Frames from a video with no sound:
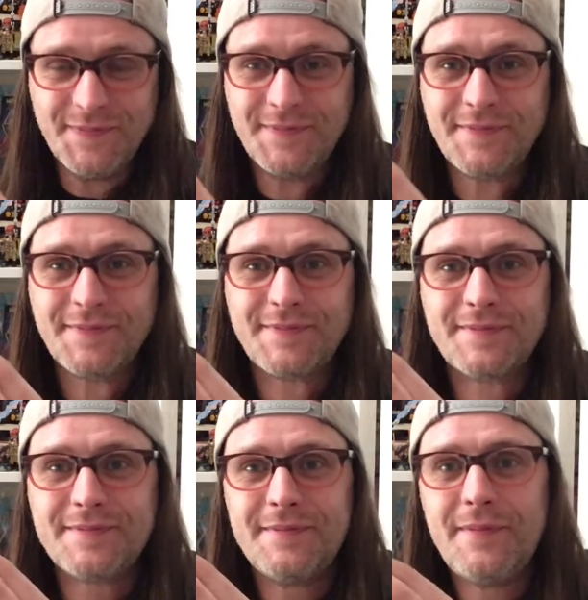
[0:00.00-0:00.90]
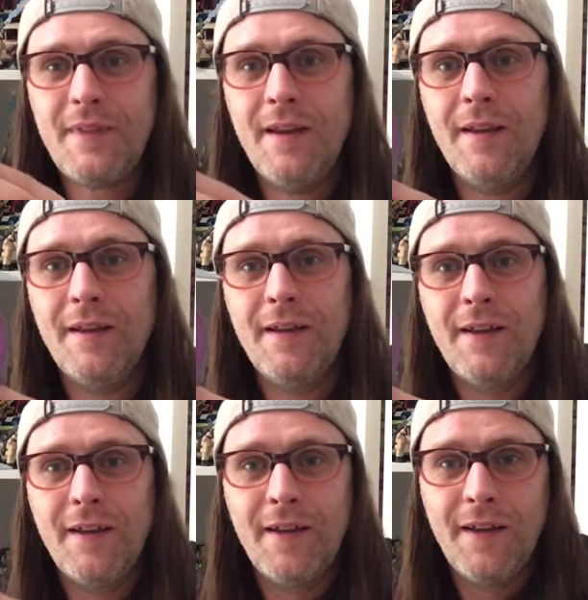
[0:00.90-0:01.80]

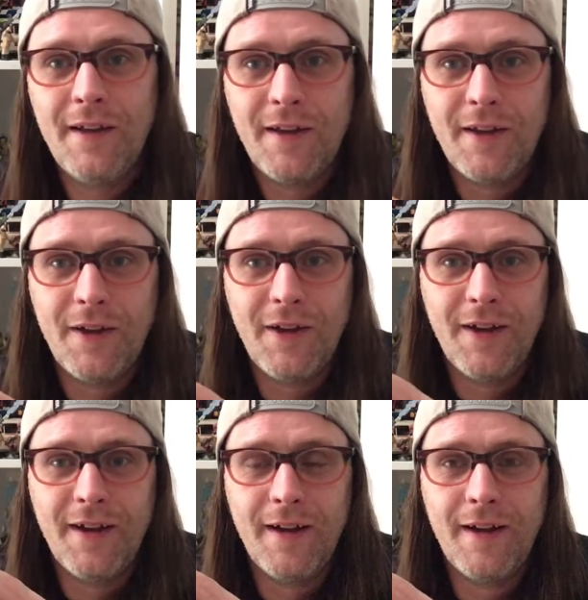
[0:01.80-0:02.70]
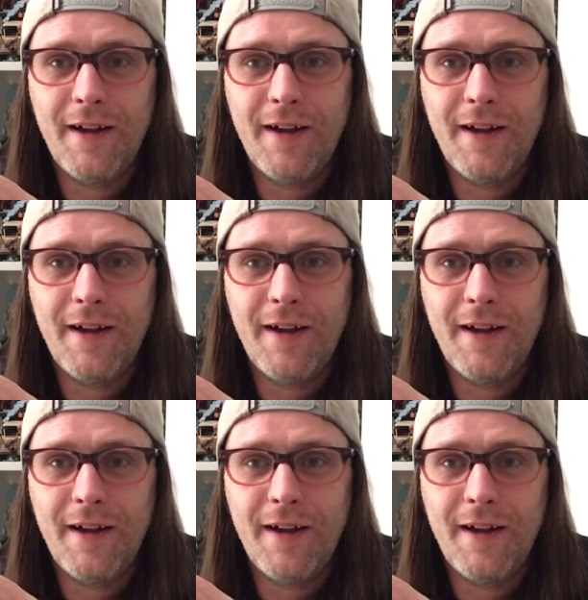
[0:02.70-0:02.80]
(no one is talking)